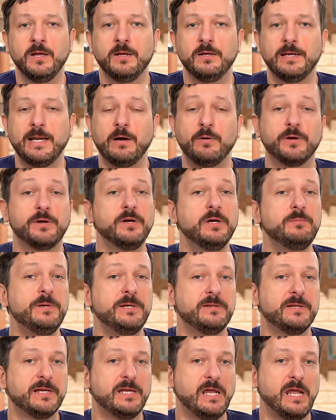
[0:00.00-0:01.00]
Now, it could be
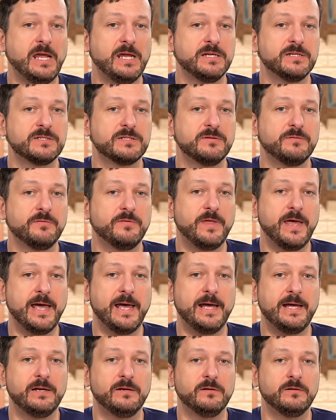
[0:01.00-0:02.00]
the case
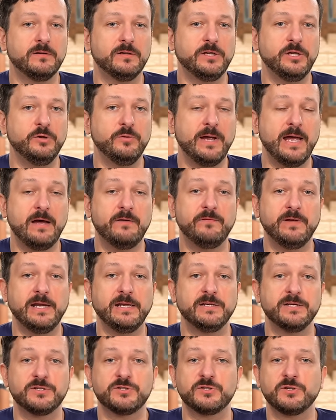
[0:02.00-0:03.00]
that you have a
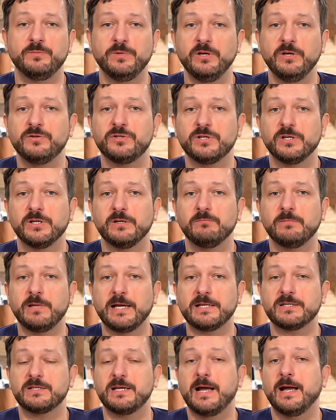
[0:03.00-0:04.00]
distribution
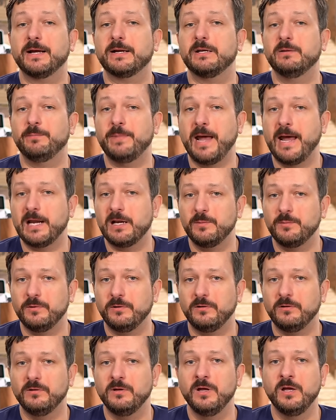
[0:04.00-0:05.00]
that's not
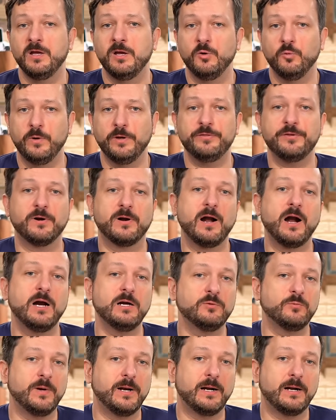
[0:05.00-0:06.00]
compatible with your
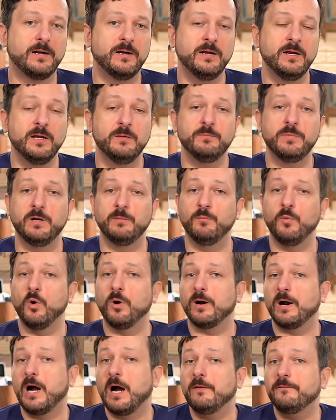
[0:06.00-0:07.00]
hardware, but
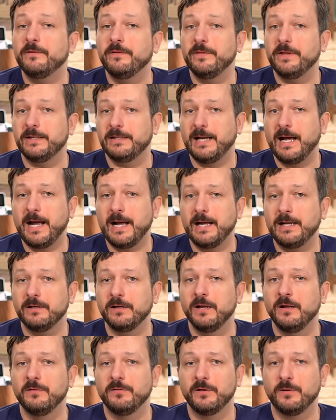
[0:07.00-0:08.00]
more often than not,
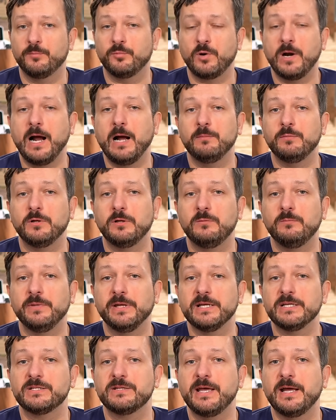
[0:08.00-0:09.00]
the problem
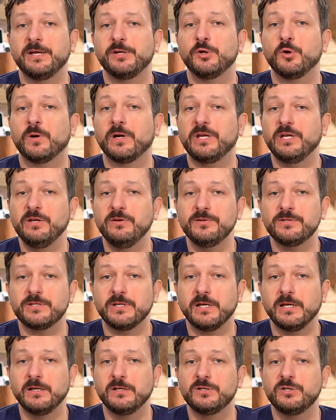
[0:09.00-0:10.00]
is that you're
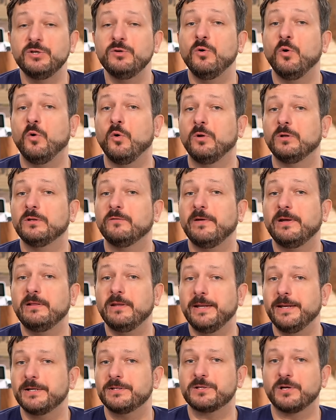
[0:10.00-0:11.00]
using too old of a
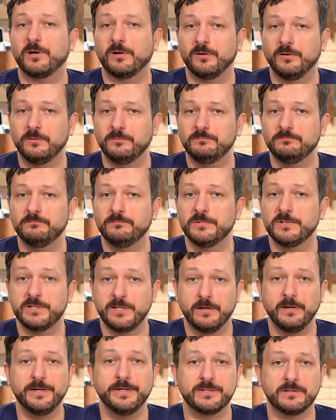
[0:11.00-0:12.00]
Linux kernel.
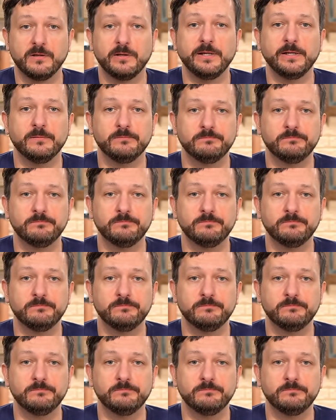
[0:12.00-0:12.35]
Seriously.